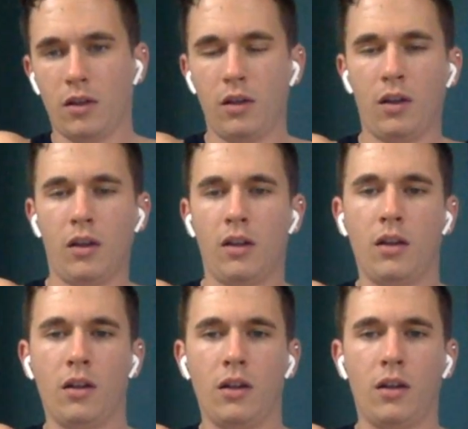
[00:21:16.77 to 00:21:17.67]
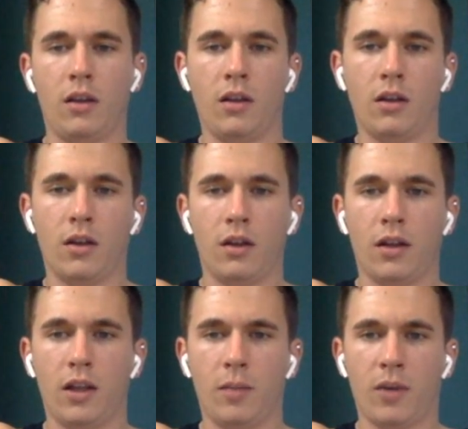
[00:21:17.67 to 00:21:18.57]

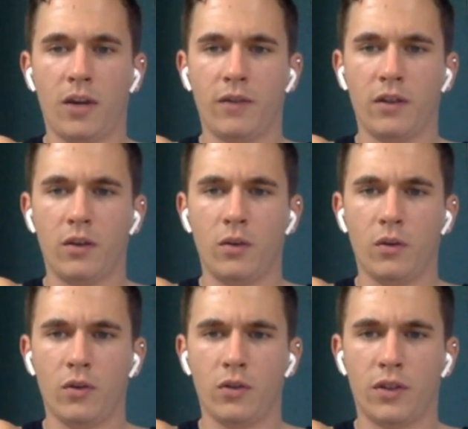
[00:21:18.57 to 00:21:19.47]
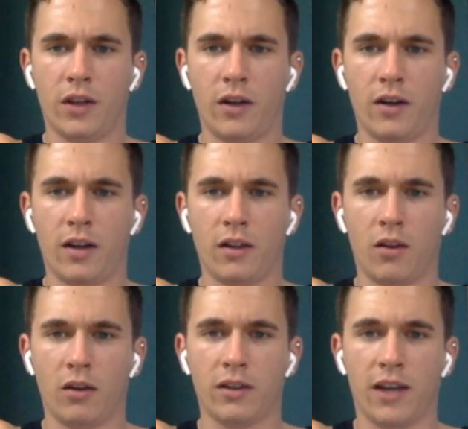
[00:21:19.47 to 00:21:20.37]
In the party video, you stared a
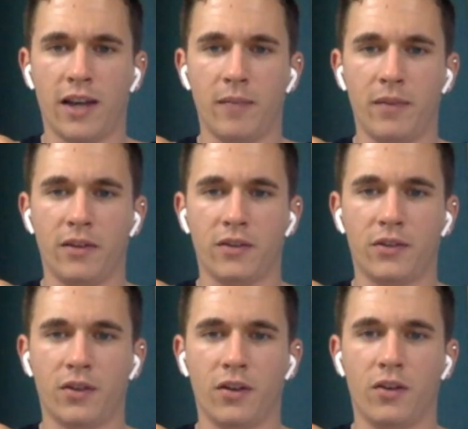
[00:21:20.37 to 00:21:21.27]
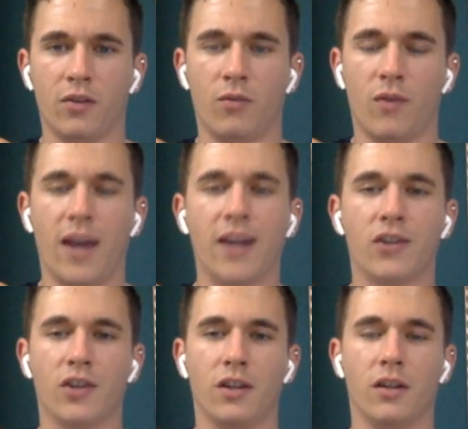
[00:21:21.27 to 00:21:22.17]
long time in a certain
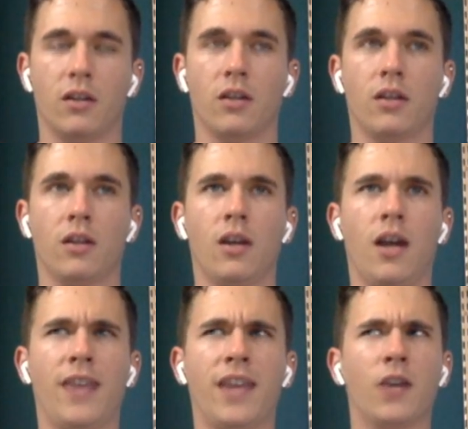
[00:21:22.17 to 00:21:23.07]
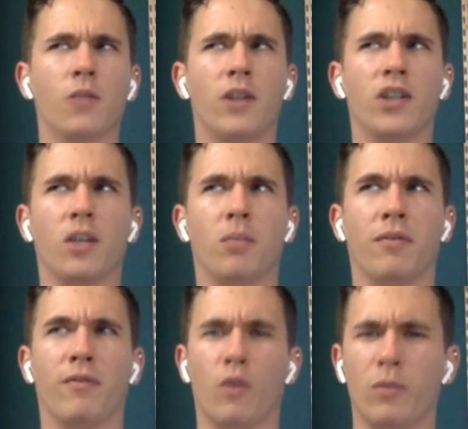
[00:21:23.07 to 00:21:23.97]
direction. I think I was watching a
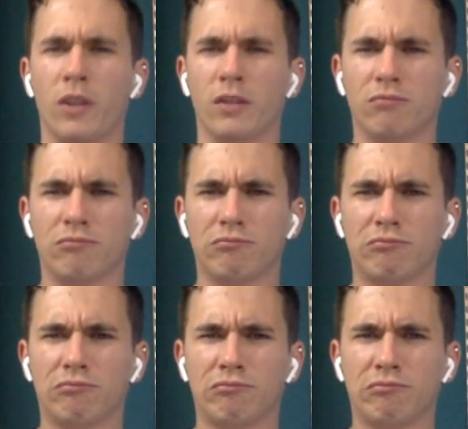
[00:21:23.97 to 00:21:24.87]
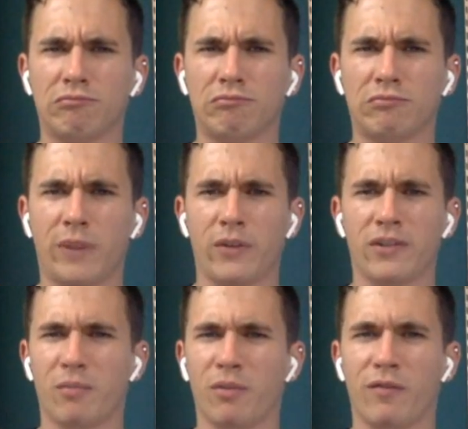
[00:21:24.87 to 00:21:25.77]
performer. There
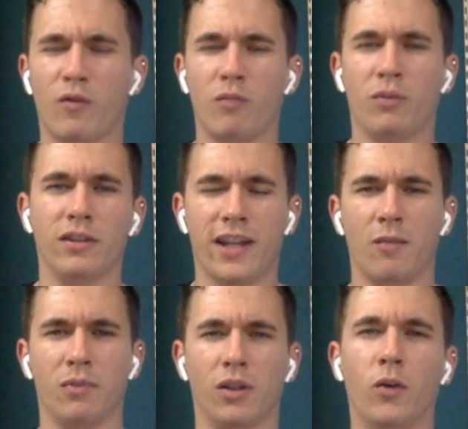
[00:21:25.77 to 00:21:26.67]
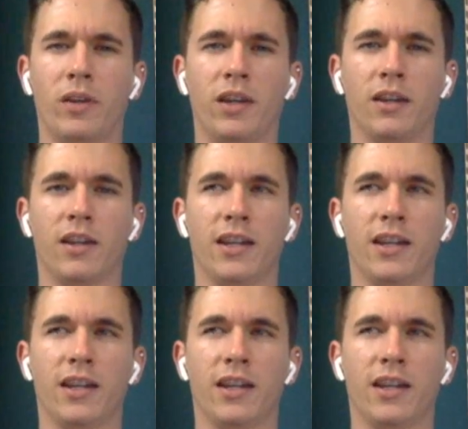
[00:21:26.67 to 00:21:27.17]
was a performer down below me.